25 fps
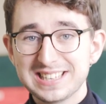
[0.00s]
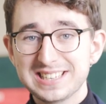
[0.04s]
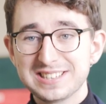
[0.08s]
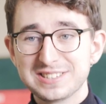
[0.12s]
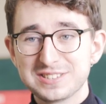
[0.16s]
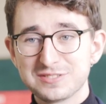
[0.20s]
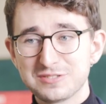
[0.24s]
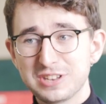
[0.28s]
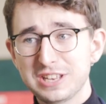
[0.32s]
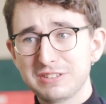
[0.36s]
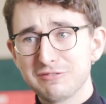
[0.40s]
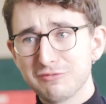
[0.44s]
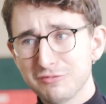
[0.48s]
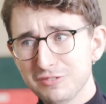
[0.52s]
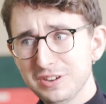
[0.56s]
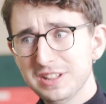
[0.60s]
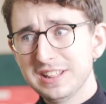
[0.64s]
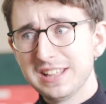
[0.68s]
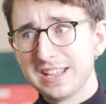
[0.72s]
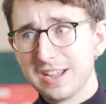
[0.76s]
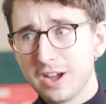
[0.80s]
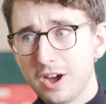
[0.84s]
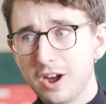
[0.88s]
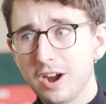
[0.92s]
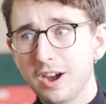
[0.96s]
It's
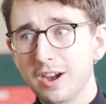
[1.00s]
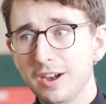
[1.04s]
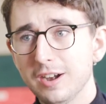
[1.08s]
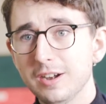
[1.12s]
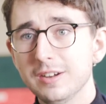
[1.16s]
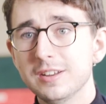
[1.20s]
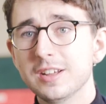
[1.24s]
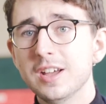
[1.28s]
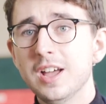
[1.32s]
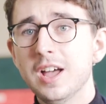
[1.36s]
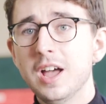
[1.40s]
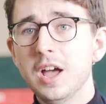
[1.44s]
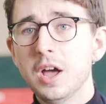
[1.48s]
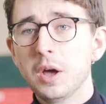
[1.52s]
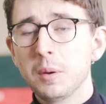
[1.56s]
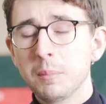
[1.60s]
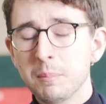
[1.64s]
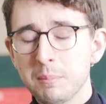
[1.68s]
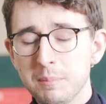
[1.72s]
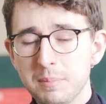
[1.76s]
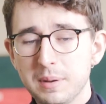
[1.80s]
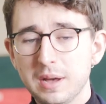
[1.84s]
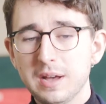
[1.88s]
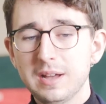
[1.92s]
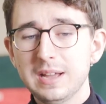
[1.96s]
really hard,
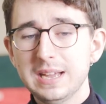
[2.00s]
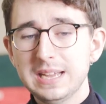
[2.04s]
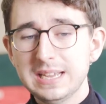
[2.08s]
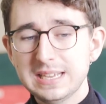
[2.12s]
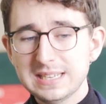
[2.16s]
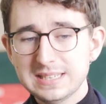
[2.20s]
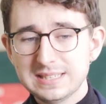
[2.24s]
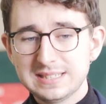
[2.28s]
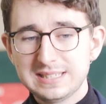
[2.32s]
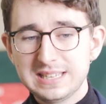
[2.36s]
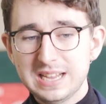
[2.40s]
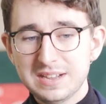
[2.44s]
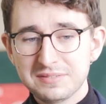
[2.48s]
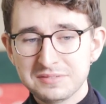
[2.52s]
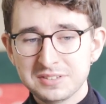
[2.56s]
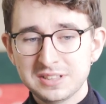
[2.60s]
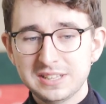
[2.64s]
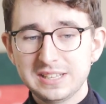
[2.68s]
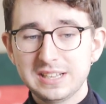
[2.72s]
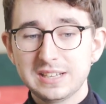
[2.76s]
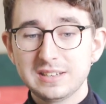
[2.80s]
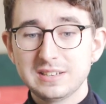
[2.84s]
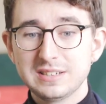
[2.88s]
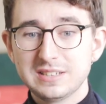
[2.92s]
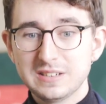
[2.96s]
but it is
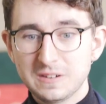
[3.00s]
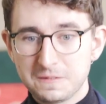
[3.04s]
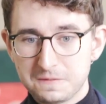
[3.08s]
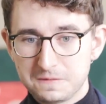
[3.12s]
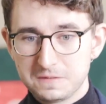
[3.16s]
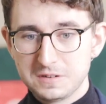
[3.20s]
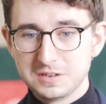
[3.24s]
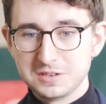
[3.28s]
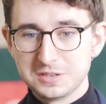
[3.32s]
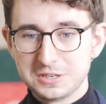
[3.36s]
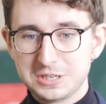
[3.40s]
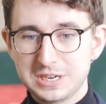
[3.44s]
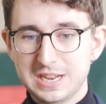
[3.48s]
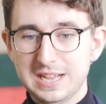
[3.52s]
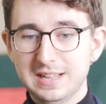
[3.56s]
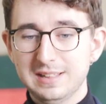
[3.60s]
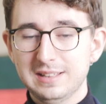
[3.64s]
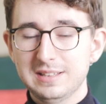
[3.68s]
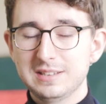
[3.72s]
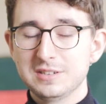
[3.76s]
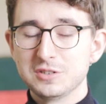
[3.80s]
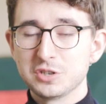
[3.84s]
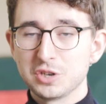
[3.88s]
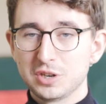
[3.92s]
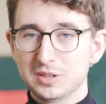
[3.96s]
definitely a different
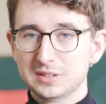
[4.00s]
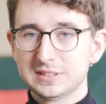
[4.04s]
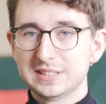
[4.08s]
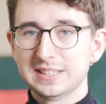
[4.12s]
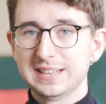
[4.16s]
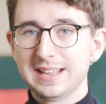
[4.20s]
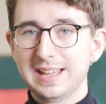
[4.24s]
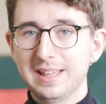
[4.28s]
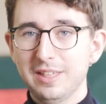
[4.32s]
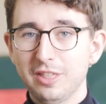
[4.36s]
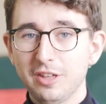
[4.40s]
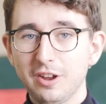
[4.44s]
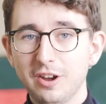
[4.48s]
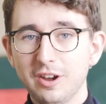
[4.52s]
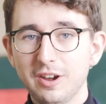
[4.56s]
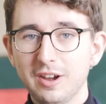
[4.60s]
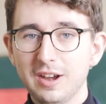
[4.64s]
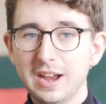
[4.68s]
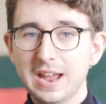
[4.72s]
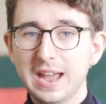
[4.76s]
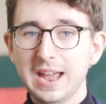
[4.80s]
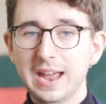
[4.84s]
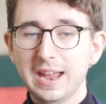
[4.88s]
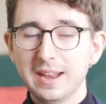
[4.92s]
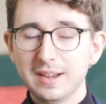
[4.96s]
challenge altogether,
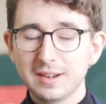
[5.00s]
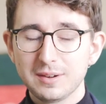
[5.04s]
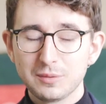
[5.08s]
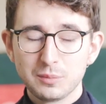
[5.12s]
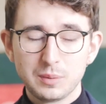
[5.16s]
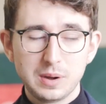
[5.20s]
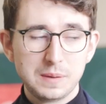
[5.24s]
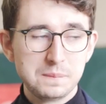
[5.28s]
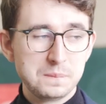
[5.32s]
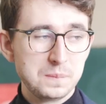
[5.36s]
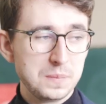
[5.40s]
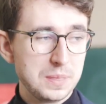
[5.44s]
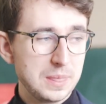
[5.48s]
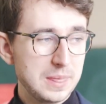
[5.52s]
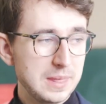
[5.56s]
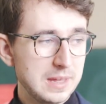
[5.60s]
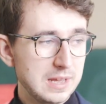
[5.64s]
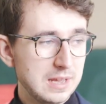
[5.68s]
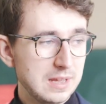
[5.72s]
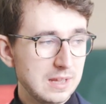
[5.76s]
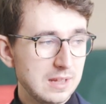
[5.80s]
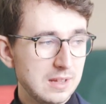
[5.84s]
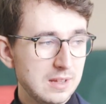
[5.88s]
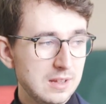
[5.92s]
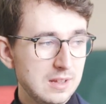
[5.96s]
and one
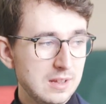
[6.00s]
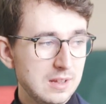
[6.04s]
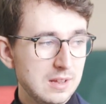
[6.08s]
that